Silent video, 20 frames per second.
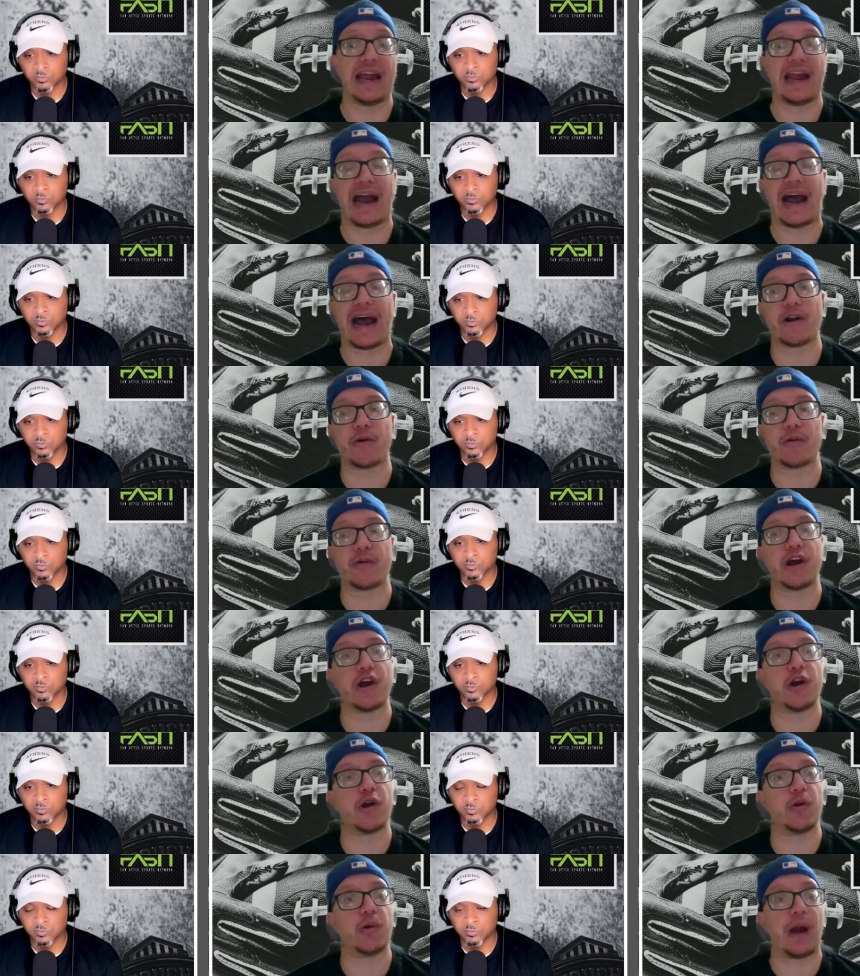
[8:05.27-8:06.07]
Speaker 1: I don't
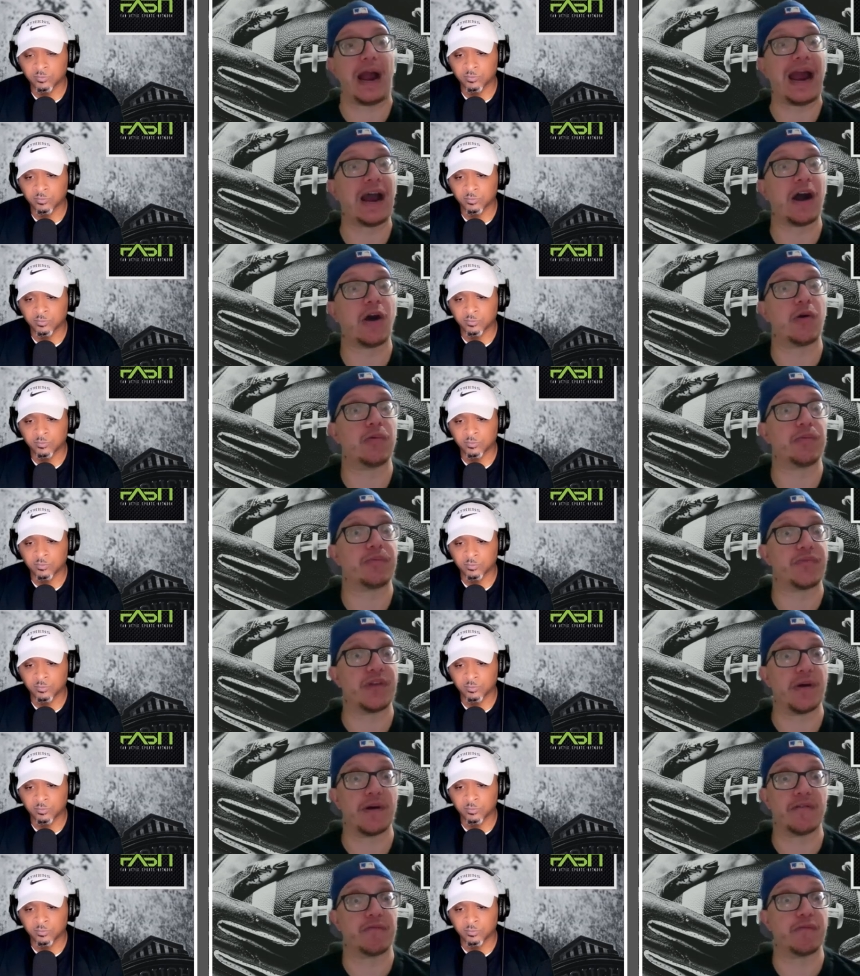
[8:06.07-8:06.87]
know how
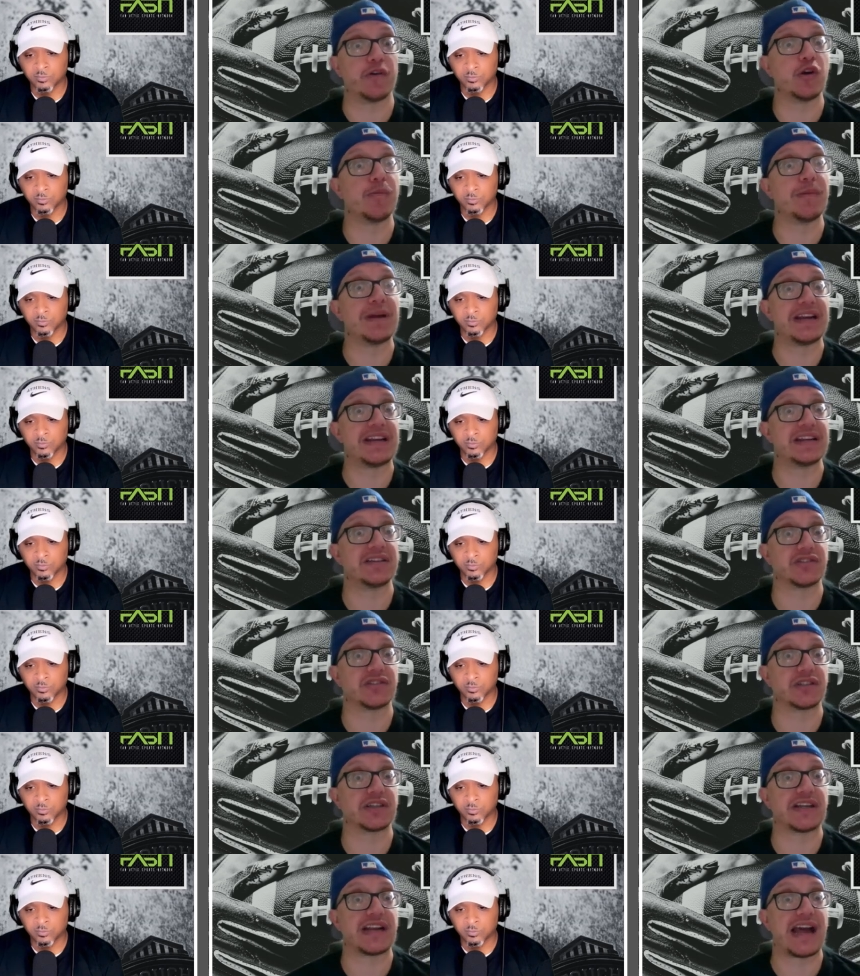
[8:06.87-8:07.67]
the real media is
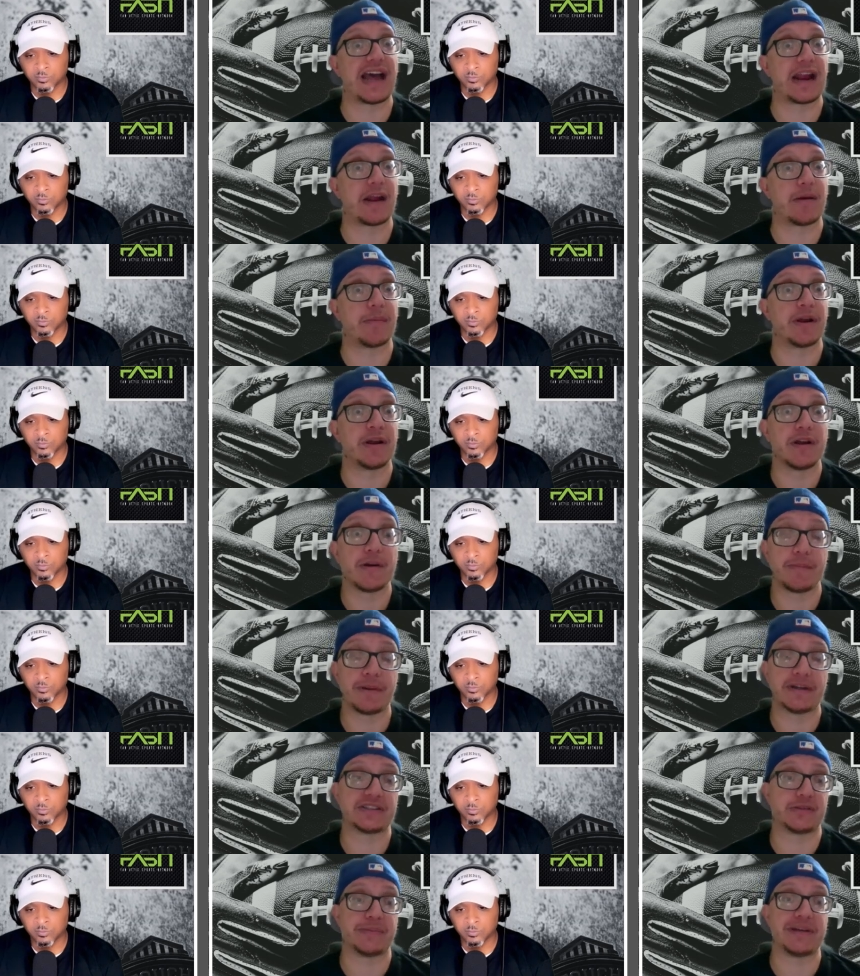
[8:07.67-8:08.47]
looking at him,
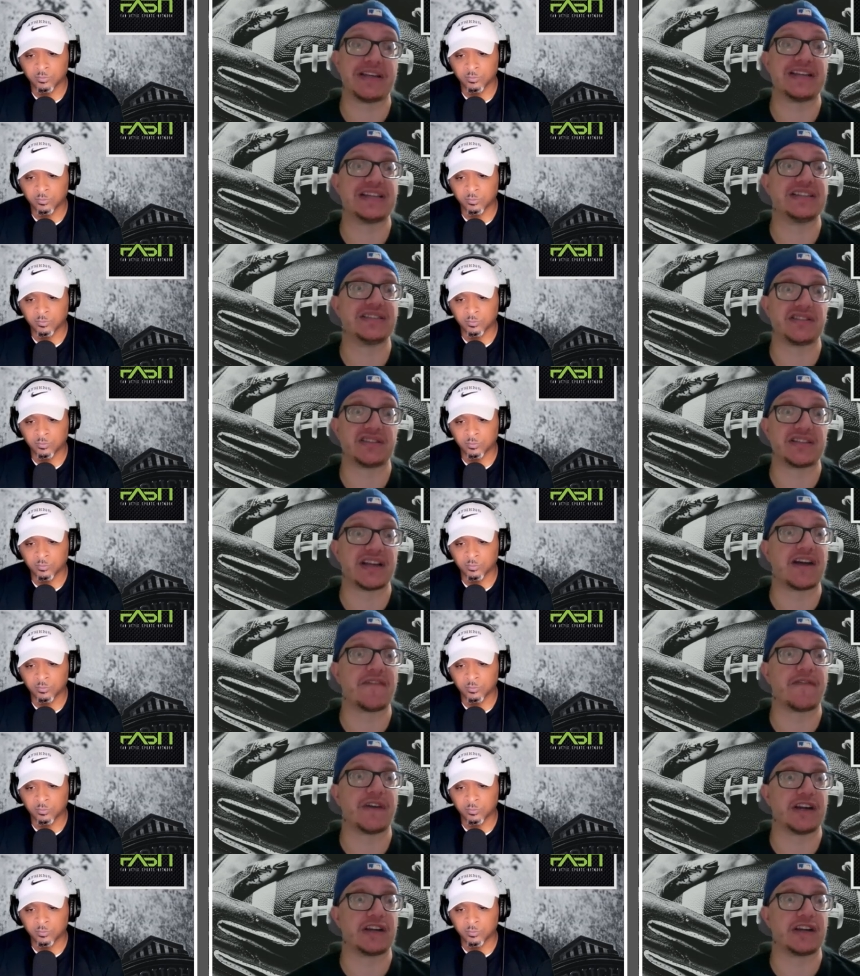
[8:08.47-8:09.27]
but to me, he's definitely a